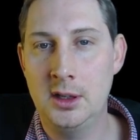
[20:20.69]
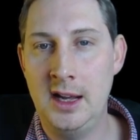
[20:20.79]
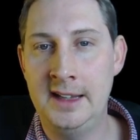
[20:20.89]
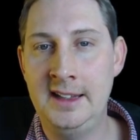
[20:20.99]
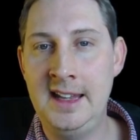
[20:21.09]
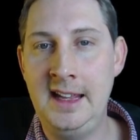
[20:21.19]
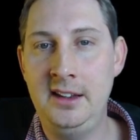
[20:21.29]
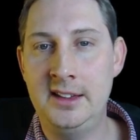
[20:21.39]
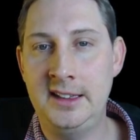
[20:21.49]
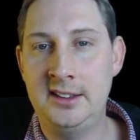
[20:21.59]
and
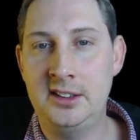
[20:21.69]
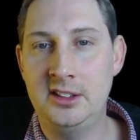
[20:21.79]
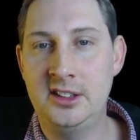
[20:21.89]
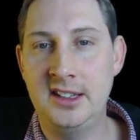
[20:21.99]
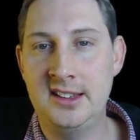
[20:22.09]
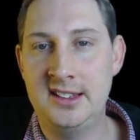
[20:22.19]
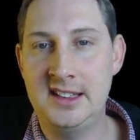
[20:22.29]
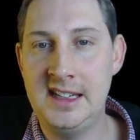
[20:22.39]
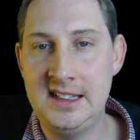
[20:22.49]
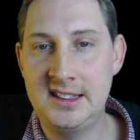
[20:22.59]
link this to
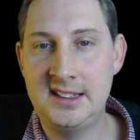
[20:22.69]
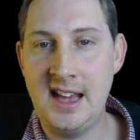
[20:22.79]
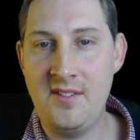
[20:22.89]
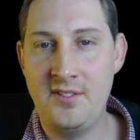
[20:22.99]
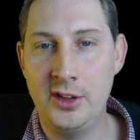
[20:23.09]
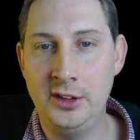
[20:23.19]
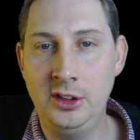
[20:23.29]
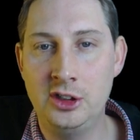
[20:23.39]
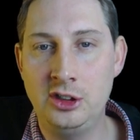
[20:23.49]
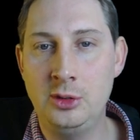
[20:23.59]
C7,
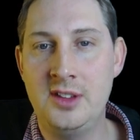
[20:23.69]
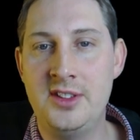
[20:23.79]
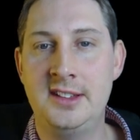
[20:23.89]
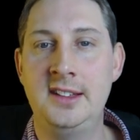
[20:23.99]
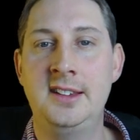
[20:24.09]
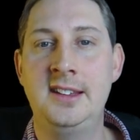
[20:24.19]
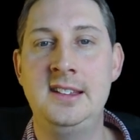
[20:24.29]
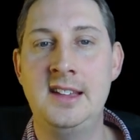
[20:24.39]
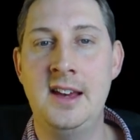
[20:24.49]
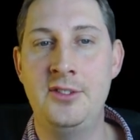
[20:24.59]
because you did this in
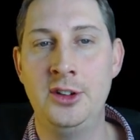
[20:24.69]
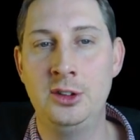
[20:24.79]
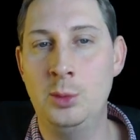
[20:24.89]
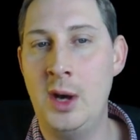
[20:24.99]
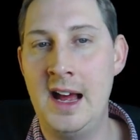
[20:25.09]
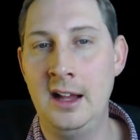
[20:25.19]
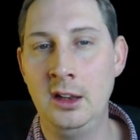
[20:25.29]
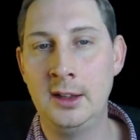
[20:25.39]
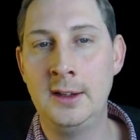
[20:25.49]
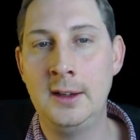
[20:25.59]
C7 as
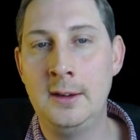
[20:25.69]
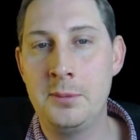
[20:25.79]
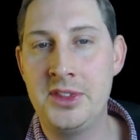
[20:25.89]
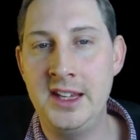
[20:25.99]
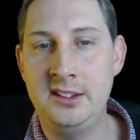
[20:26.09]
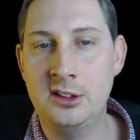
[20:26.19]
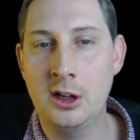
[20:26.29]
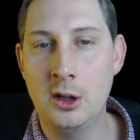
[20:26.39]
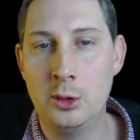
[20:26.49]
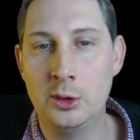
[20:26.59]
well. This
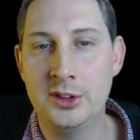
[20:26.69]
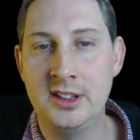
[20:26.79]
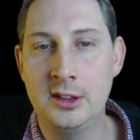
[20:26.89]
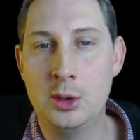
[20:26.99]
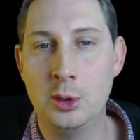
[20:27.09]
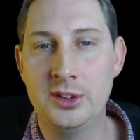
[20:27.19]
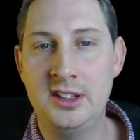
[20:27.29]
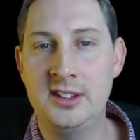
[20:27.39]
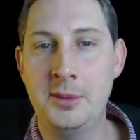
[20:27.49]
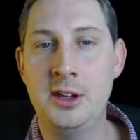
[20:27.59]

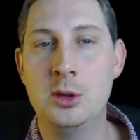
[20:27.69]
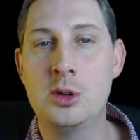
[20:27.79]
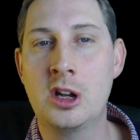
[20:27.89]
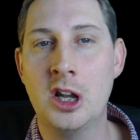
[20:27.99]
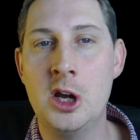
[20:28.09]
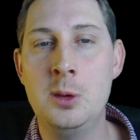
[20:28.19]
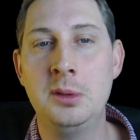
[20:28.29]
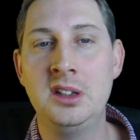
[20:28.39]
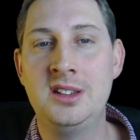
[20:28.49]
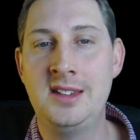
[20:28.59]
causes something called
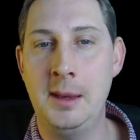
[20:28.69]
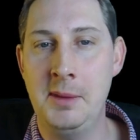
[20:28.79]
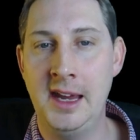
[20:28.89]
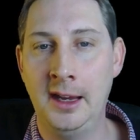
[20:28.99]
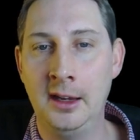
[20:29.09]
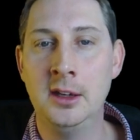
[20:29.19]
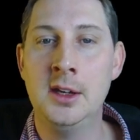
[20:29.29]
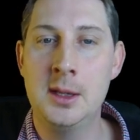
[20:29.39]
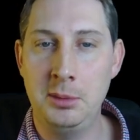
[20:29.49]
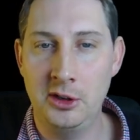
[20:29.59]
global dimming.
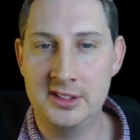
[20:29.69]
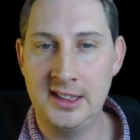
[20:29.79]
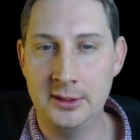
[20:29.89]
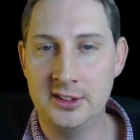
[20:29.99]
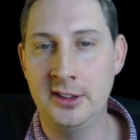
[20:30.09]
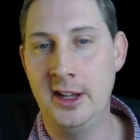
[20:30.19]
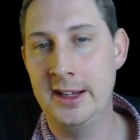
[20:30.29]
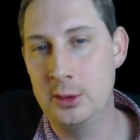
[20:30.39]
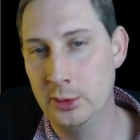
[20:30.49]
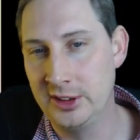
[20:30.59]
Blocks out
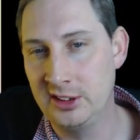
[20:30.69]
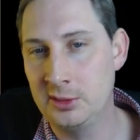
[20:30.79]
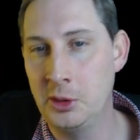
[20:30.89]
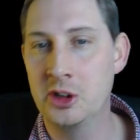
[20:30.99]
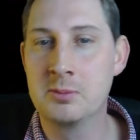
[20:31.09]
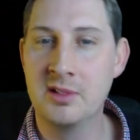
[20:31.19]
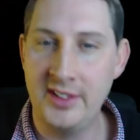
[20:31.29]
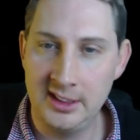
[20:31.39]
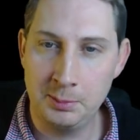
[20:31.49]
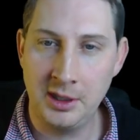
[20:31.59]
sunlight, causes smog,
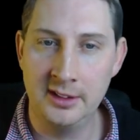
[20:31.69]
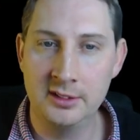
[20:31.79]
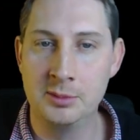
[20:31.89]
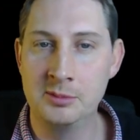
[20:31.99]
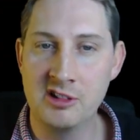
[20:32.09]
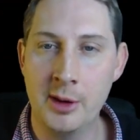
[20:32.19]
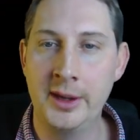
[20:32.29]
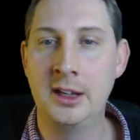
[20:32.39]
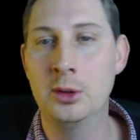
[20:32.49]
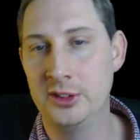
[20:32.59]
prevents plants from
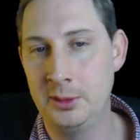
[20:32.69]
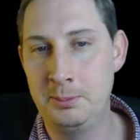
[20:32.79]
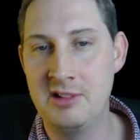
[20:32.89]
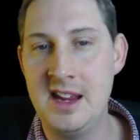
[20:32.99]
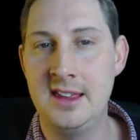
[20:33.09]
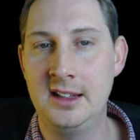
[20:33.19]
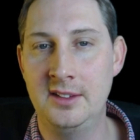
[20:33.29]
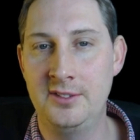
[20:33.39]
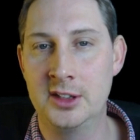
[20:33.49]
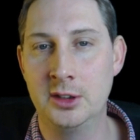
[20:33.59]
growing, causes breathing
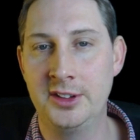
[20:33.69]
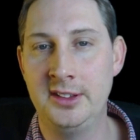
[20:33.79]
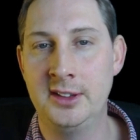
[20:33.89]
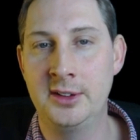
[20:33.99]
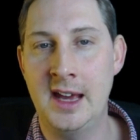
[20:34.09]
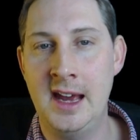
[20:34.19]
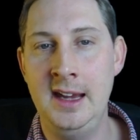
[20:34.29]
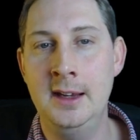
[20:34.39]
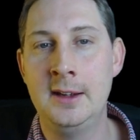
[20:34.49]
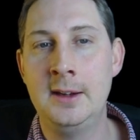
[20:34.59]
difficulties,
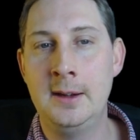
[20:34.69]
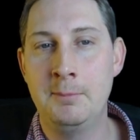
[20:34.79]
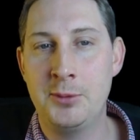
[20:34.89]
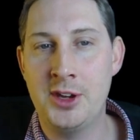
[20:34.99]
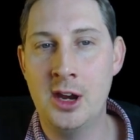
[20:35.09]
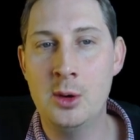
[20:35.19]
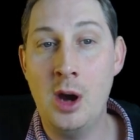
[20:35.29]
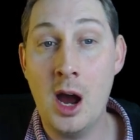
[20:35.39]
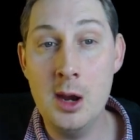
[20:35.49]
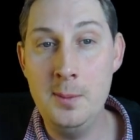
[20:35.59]
okay? So
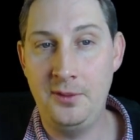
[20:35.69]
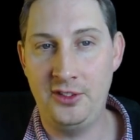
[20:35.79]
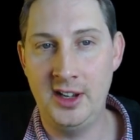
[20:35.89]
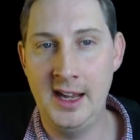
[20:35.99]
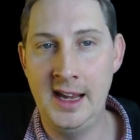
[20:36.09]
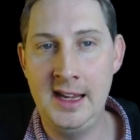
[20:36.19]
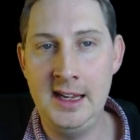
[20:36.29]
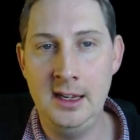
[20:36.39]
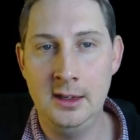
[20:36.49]
hopefully